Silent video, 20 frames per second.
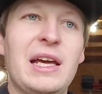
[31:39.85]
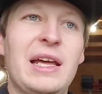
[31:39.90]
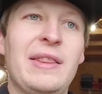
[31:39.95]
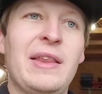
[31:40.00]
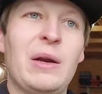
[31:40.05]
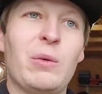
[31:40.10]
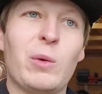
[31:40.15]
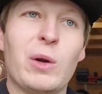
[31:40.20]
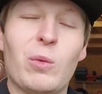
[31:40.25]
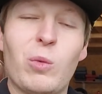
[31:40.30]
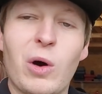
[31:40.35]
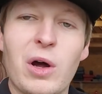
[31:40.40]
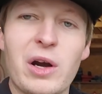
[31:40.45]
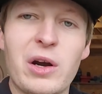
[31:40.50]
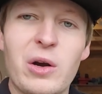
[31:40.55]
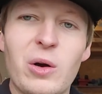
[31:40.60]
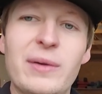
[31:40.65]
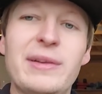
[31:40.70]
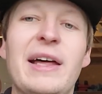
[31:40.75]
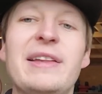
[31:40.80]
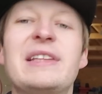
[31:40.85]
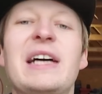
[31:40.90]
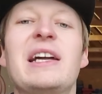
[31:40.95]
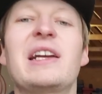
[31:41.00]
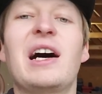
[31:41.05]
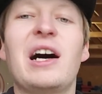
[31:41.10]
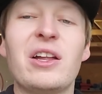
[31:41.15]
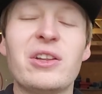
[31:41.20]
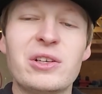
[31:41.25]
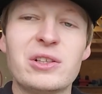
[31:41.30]
And then we'd want to know that that
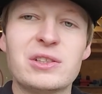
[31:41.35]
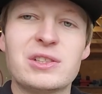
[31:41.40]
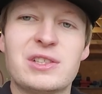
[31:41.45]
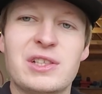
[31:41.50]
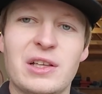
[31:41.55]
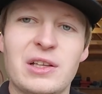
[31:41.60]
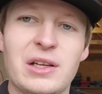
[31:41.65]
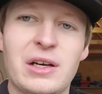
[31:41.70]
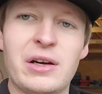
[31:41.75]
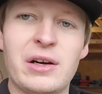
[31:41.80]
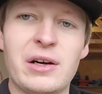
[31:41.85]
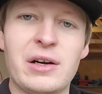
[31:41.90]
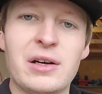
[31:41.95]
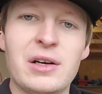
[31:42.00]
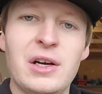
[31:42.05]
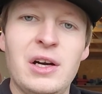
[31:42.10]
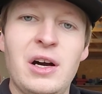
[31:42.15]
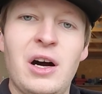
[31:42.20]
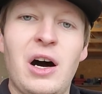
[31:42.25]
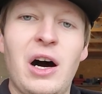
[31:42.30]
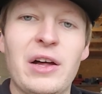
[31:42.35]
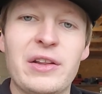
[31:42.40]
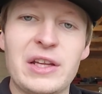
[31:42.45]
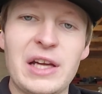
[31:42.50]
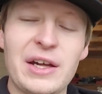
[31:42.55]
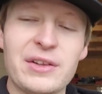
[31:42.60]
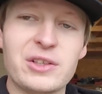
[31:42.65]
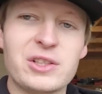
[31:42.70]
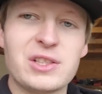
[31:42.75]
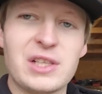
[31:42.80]
other cylinder on the
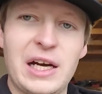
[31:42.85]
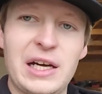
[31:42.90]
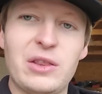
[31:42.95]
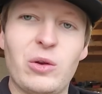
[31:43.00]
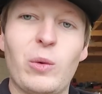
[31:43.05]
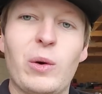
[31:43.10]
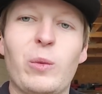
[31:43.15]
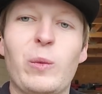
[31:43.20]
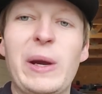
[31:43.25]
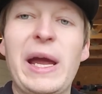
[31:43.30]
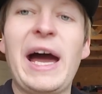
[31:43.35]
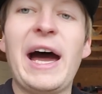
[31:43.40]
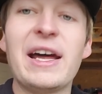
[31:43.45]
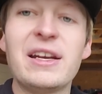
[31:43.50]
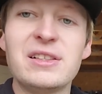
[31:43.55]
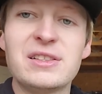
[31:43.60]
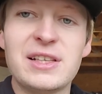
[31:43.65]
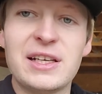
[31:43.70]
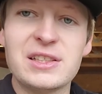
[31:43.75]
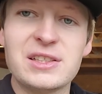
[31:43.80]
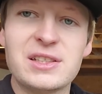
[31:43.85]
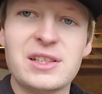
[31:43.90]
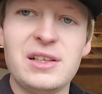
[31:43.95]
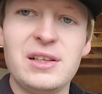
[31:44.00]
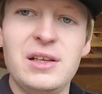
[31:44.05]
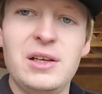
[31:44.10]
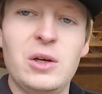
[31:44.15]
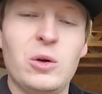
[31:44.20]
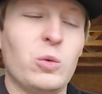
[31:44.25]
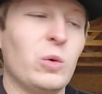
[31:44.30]
other side, the one we hadn't
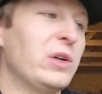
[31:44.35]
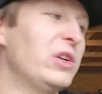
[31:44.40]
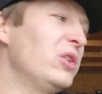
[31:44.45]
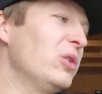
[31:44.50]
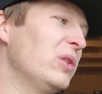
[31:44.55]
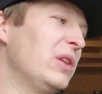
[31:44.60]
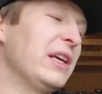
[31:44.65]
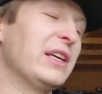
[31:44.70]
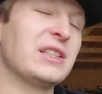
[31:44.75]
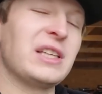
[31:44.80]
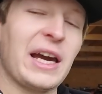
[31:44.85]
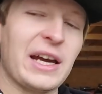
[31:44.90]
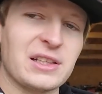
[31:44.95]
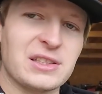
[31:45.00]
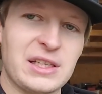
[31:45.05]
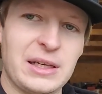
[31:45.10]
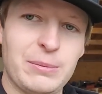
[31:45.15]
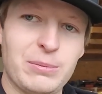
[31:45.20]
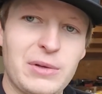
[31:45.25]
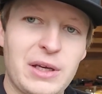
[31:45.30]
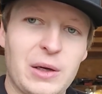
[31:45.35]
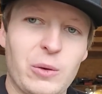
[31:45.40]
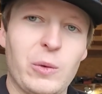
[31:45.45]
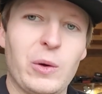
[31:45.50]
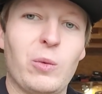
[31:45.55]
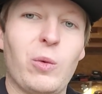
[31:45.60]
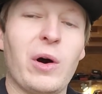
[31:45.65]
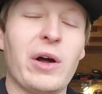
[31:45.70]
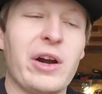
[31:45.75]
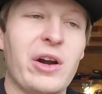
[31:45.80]
tested, would do the exact same thing.
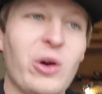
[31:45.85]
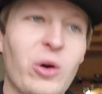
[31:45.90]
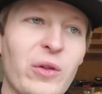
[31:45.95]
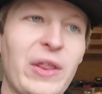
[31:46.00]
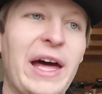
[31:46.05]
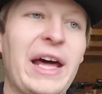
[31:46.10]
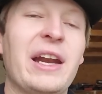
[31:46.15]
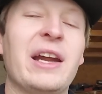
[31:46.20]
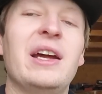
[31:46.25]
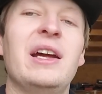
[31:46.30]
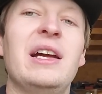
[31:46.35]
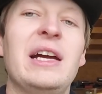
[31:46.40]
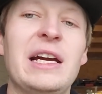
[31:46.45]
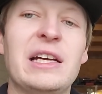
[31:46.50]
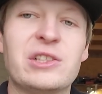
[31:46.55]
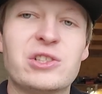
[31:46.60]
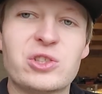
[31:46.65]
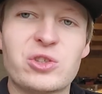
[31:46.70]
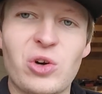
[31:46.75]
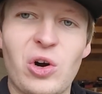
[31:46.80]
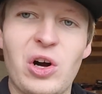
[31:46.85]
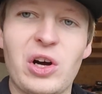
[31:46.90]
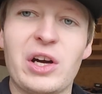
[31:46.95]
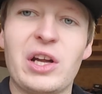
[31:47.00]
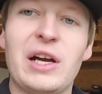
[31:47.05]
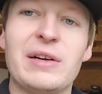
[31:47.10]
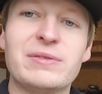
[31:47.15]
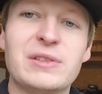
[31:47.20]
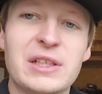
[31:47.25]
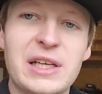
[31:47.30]
We'd want to know that it's strong
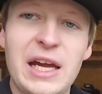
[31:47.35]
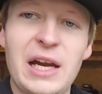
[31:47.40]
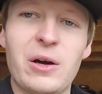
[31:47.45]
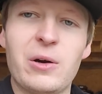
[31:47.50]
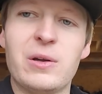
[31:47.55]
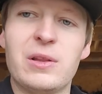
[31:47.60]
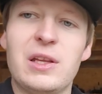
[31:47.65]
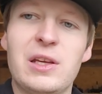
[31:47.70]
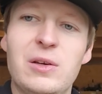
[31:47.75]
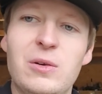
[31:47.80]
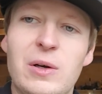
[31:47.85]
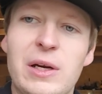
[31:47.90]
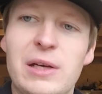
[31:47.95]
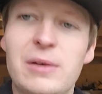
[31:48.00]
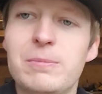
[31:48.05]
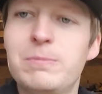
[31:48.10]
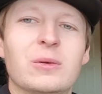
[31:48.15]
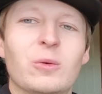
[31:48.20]
enough to carry the unit.